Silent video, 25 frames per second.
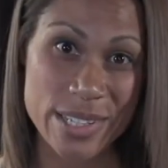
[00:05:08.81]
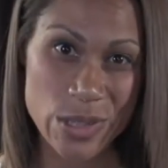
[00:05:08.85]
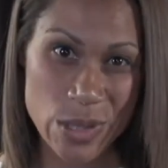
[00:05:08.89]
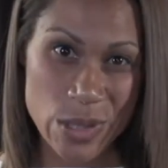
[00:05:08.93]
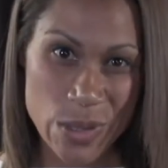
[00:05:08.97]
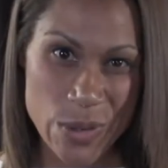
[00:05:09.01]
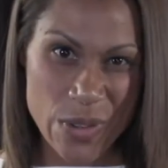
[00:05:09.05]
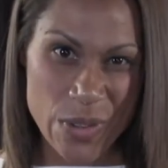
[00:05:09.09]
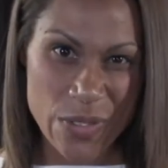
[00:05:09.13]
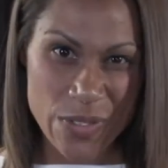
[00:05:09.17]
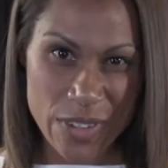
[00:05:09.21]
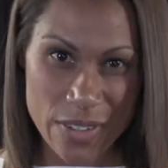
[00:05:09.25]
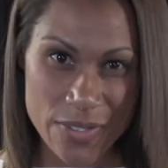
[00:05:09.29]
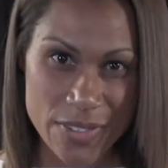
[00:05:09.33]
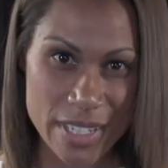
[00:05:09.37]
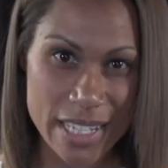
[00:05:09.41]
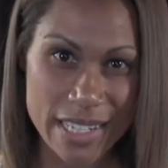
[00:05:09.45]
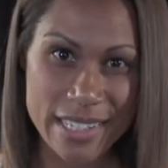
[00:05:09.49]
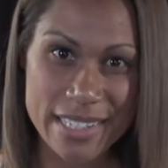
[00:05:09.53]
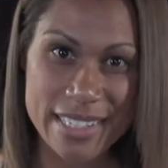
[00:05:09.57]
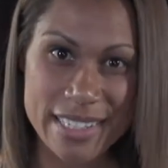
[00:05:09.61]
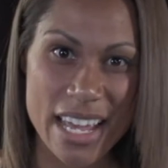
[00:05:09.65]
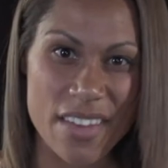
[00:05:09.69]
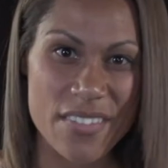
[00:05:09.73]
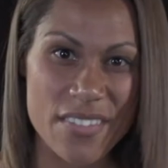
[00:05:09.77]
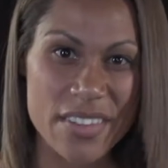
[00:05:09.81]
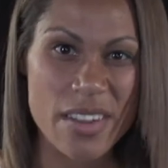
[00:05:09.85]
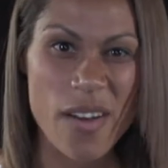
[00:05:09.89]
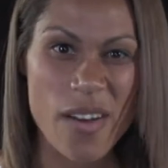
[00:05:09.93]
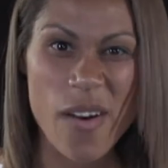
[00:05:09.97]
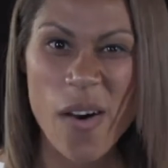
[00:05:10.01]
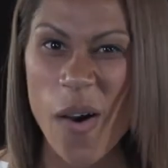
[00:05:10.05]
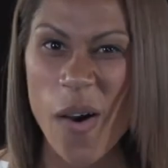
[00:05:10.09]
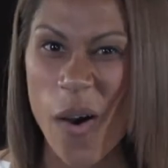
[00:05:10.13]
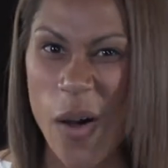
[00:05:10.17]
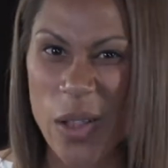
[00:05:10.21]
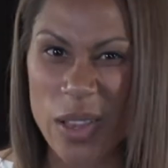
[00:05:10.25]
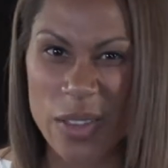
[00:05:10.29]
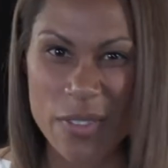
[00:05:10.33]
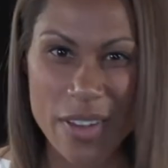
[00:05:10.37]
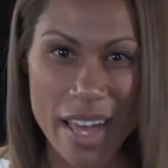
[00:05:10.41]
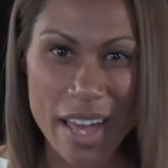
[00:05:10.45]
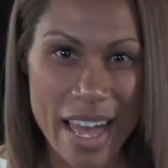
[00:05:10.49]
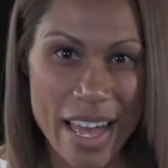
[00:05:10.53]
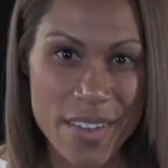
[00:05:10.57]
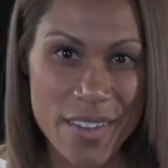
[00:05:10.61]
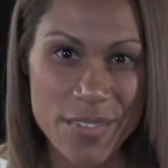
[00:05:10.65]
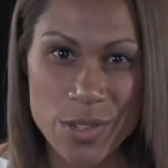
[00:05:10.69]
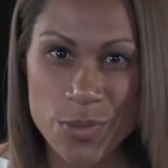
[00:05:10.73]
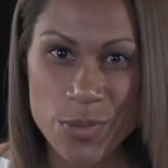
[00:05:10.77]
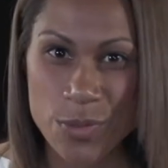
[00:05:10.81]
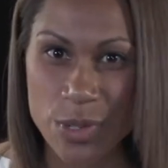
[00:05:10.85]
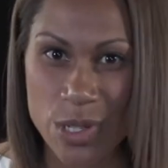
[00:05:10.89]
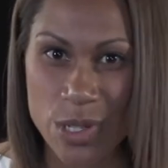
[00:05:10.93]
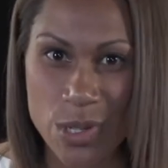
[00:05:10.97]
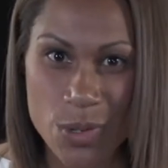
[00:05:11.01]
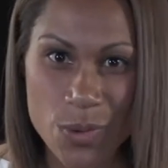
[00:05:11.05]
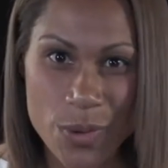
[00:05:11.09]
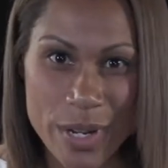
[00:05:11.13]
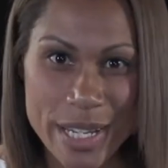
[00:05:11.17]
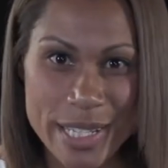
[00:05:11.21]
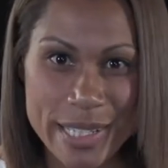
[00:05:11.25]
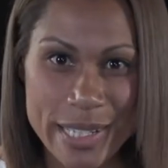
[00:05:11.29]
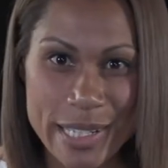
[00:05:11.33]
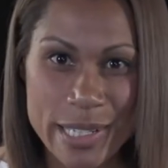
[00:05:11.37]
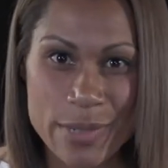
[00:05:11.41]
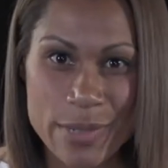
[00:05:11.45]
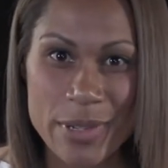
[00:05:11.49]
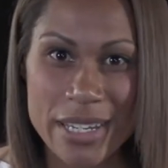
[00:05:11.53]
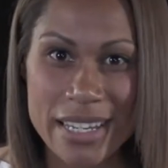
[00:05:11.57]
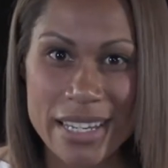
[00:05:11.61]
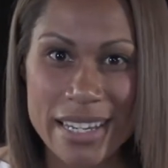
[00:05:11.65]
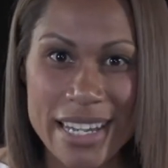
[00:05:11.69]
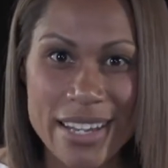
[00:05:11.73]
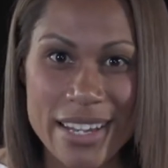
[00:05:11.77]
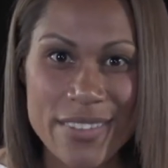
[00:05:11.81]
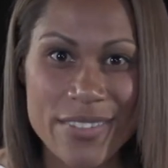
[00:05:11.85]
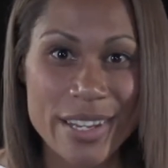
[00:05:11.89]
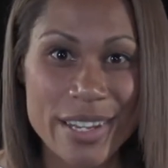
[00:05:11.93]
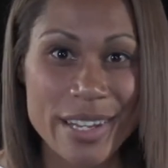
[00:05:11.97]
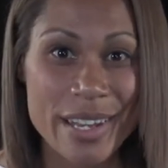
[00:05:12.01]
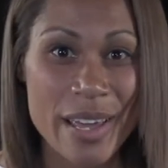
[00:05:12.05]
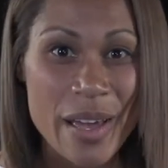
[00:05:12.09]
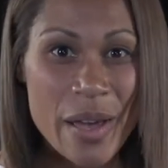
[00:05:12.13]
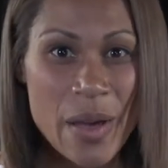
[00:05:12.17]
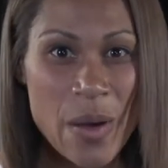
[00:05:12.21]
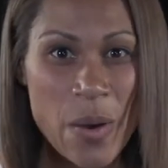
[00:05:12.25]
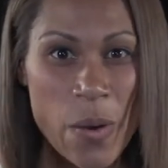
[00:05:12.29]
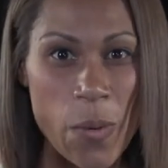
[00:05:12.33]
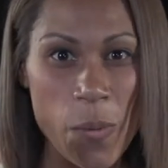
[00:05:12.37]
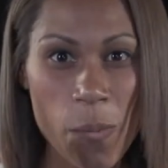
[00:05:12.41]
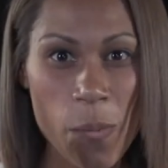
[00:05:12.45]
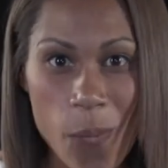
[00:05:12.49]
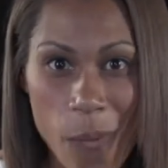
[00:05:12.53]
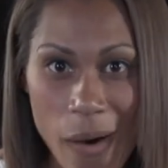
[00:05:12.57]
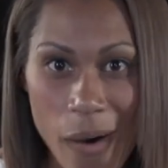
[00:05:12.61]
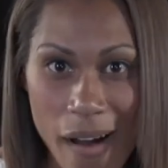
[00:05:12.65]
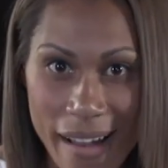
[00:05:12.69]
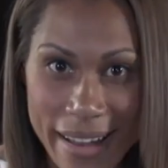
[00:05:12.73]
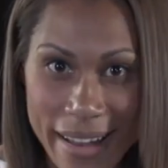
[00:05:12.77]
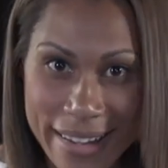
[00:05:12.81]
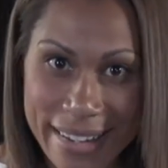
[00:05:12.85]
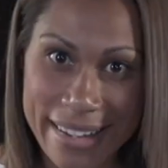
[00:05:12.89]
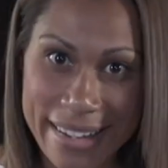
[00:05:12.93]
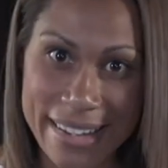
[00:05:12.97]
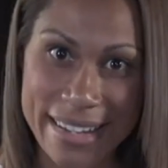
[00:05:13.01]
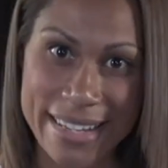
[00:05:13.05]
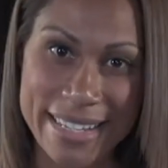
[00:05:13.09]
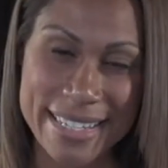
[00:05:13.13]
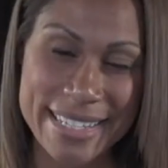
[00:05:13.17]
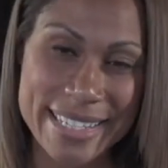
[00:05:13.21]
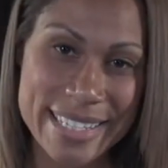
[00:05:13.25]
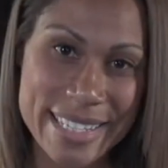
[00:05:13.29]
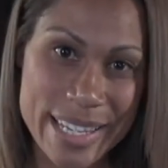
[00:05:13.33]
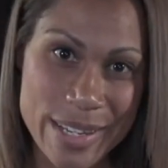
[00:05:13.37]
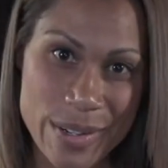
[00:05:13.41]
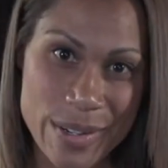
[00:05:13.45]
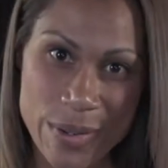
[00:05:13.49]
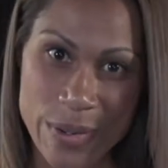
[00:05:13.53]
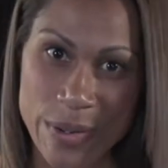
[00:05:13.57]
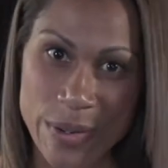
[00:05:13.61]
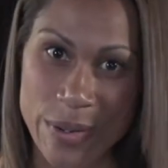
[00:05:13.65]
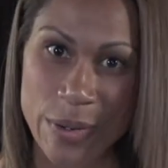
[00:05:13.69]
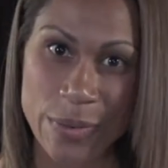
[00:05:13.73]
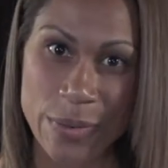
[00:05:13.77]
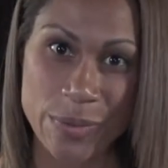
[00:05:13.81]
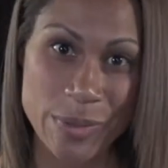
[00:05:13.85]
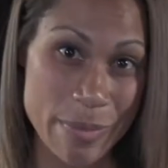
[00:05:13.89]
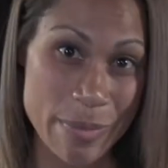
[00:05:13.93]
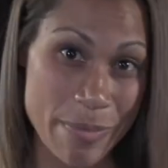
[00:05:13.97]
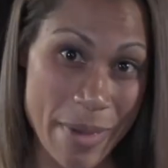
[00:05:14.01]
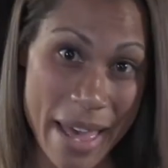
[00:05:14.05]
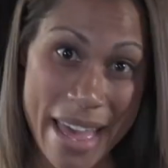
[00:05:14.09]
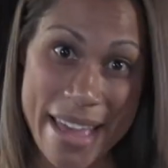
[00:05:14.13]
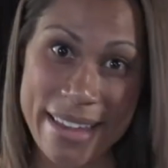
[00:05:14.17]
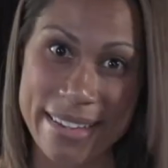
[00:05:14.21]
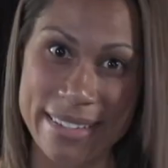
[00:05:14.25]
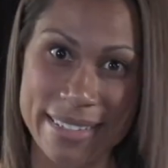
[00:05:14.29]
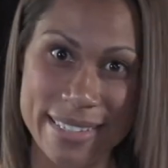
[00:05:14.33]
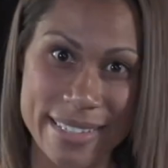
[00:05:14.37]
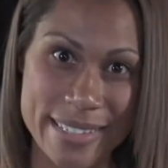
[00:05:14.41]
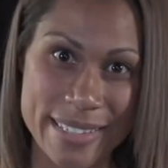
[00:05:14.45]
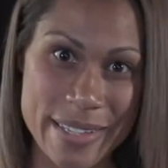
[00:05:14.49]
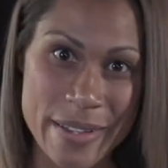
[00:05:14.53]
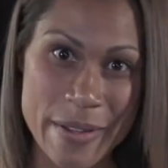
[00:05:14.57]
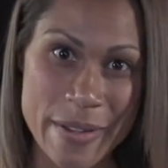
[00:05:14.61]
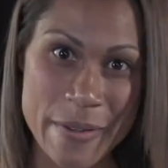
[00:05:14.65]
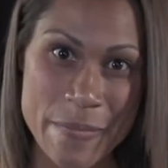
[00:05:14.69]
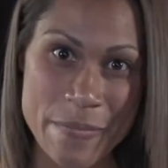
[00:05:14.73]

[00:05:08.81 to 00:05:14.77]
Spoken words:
in Luke 15:7, all of heaven rejoices when even one sinner repents.